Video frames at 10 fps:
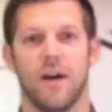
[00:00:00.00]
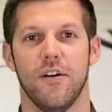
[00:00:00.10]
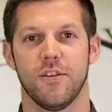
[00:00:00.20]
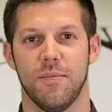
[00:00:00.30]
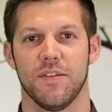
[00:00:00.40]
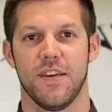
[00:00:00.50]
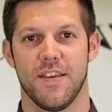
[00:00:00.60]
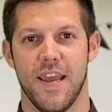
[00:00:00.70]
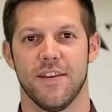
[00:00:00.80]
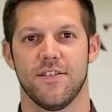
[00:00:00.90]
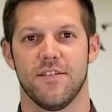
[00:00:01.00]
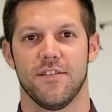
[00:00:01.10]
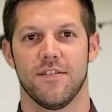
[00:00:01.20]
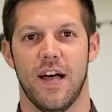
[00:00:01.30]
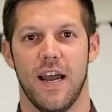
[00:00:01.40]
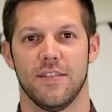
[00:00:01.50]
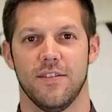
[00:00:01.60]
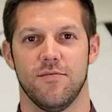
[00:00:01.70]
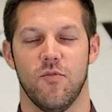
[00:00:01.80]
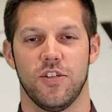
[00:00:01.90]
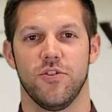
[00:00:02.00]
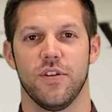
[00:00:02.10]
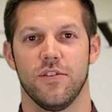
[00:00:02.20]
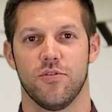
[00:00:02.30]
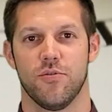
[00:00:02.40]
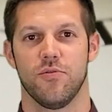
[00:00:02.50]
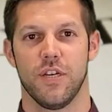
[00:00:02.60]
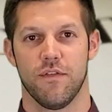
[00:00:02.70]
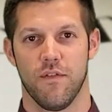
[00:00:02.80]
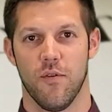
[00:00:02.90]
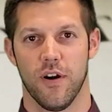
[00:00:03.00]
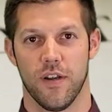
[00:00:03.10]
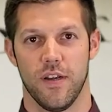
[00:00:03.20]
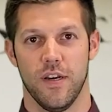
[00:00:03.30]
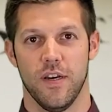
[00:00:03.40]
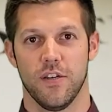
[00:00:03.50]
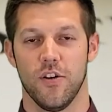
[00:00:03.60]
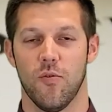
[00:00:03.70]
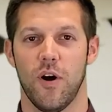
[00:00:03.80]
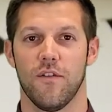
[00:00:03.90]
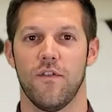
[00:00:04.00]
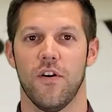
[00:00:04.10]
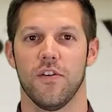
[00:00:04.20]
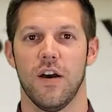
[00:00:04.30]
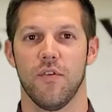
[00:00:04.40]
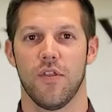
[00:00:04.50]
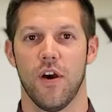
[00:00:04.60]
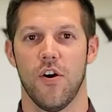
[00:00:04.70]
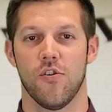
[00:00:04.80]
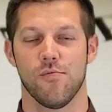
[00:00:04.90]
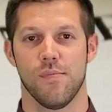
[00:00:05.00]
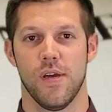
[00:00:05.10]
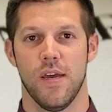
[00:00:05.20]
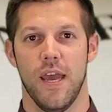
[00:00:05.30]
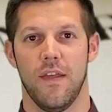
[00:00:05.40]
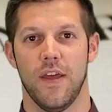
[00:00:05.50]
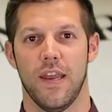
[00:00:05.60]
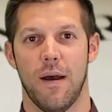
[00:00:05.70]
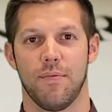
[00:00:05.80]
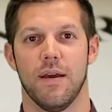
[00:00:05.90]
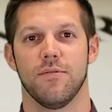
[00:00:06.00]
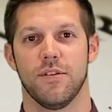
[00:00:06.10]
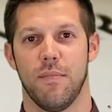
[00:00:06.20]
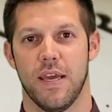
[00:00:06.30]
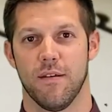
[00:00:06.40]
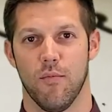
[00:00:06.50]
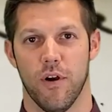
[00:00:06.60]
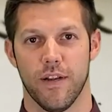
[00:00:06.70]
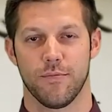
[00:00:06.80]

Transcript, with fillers: Ultimately, the answer lies in what you can truly afford. You don't want to fall in love with the home and then not be able to make the mortgage